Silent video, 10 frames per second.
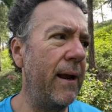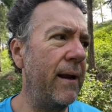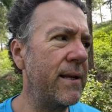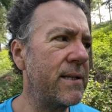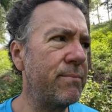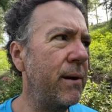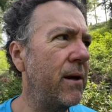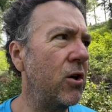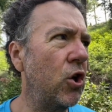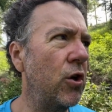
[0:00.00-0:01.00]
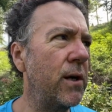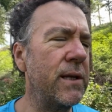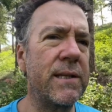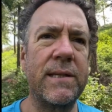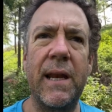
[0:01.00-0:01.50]
and it's been good.
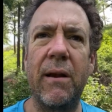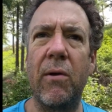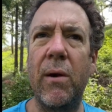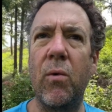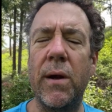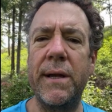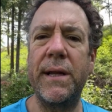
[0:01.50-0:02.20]
It's sitting right where it